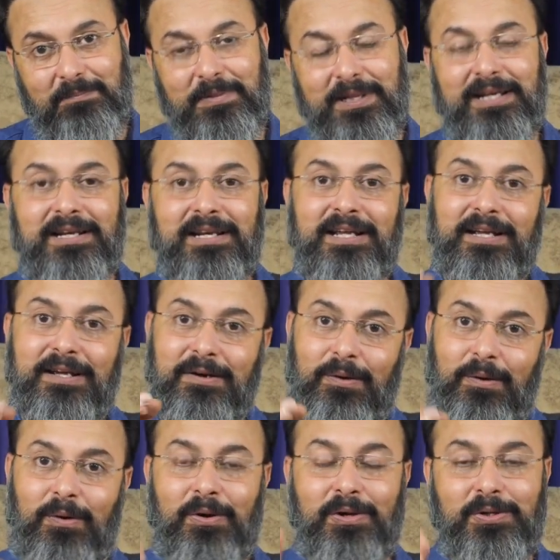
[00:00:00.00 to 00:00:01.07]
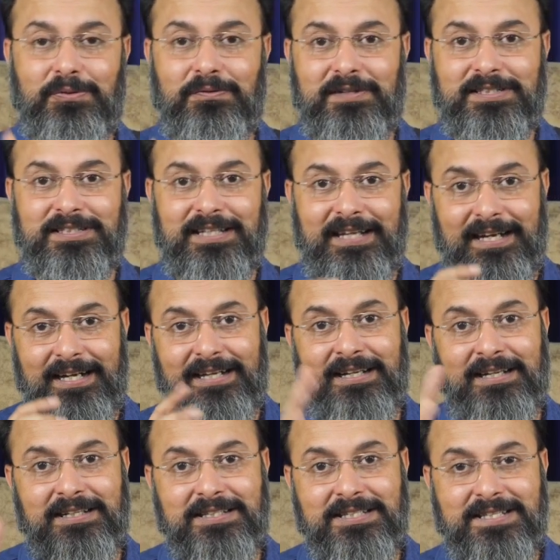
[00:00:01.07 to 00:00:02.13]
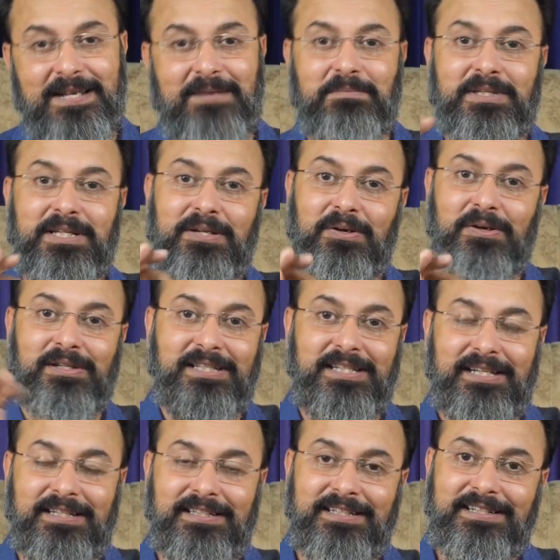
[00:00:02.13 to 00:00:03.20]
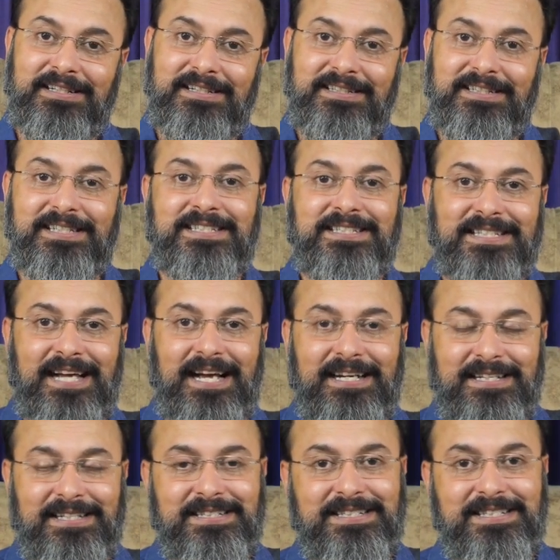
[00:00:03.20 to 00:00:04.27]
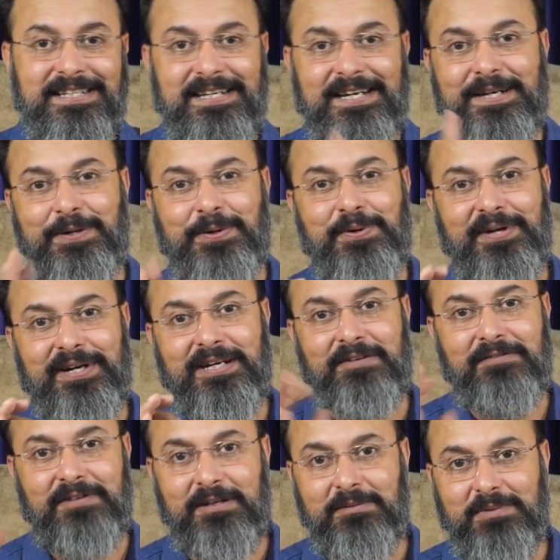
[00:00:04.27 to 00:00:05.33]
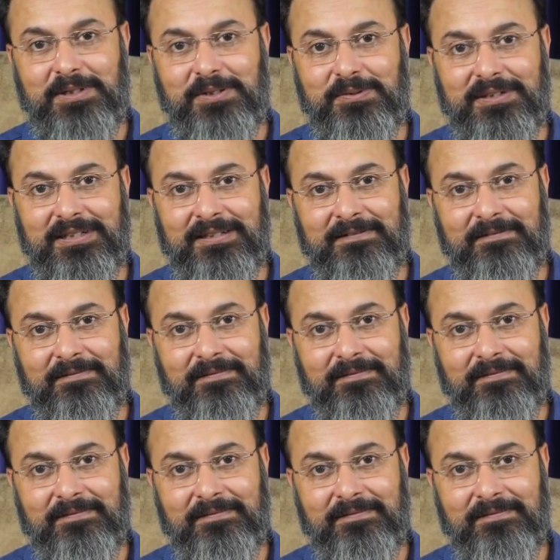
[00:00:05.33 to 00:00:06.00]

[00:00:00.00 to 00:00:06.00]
beginning or towards the end, something or the other, this Saturn's retrograde will be doing.